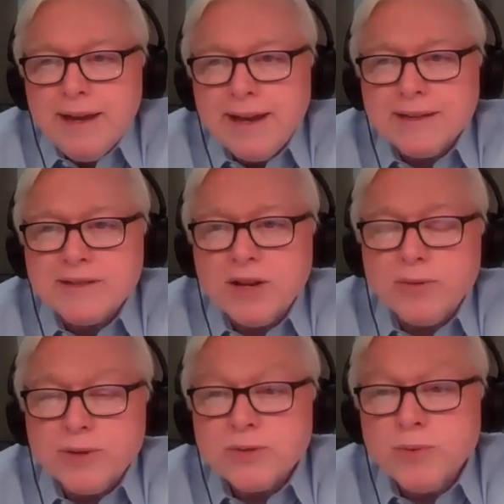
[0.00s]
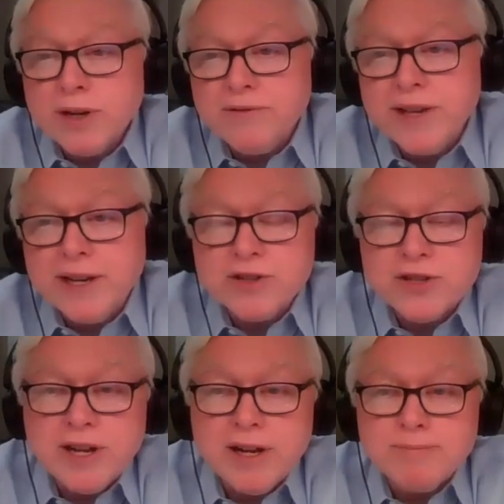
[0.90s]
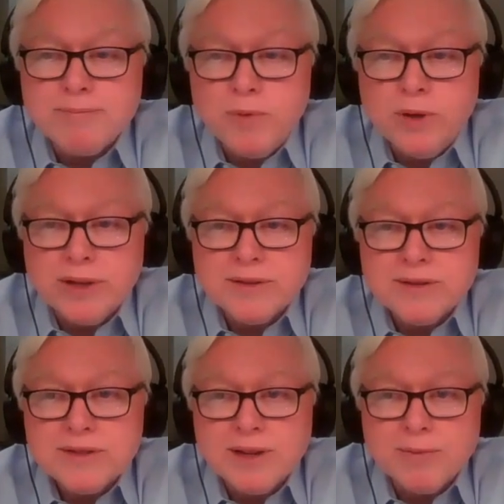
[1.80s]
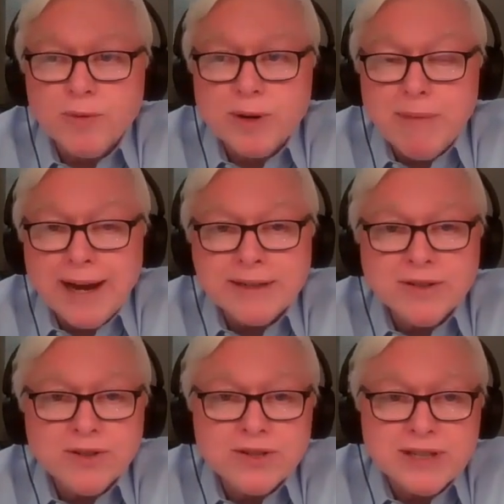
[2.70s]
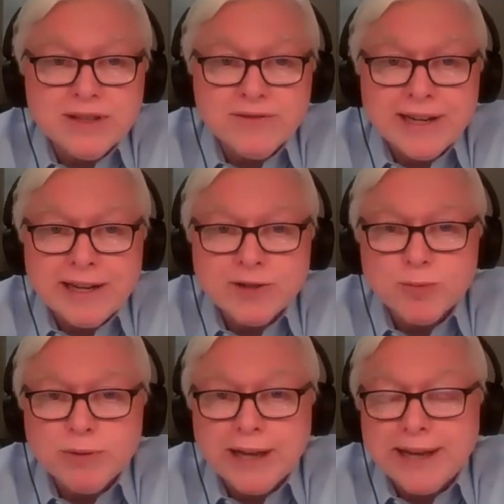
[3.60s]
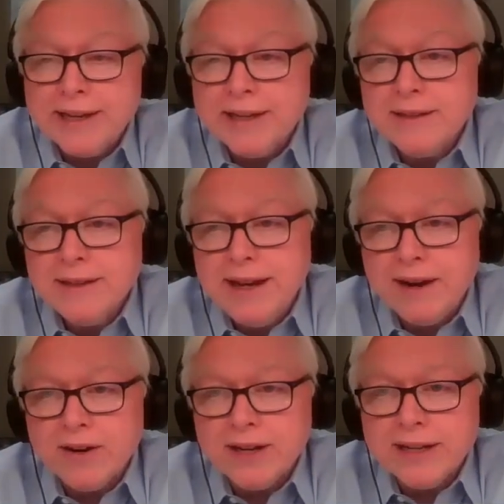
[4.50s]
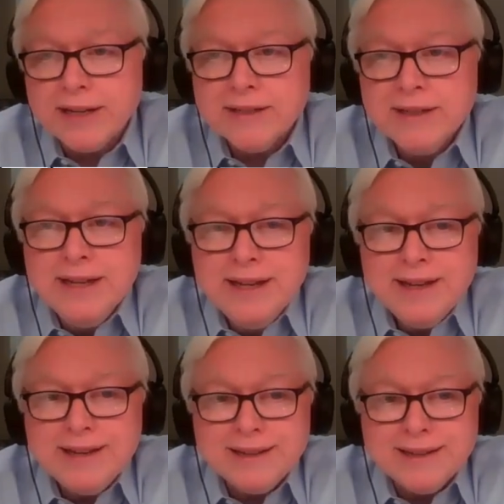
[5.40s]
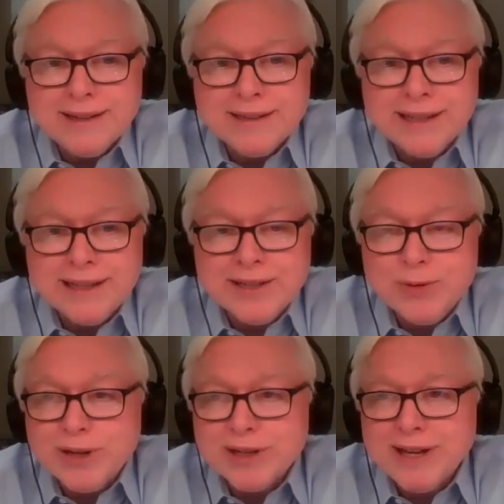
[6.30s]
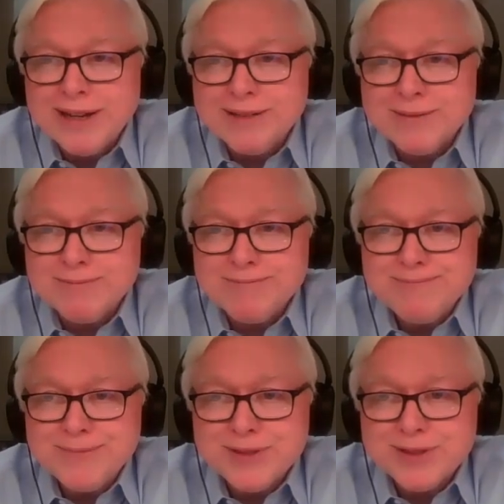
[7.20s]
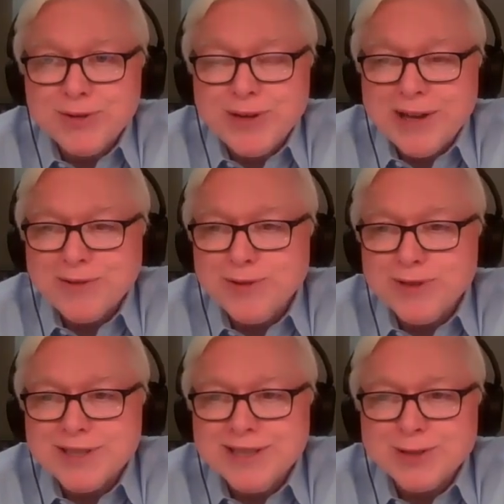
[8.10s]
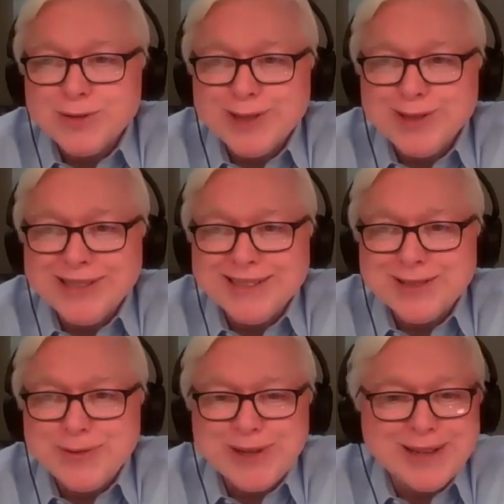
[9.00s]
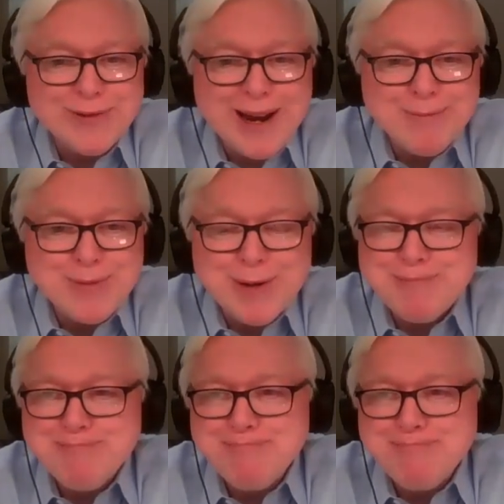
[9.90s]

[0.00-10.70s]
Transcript: And so we just want to finish up with some reminders in the financial planning area. Glenn, you want to kind of just go down through this list quickly so we can wrap up?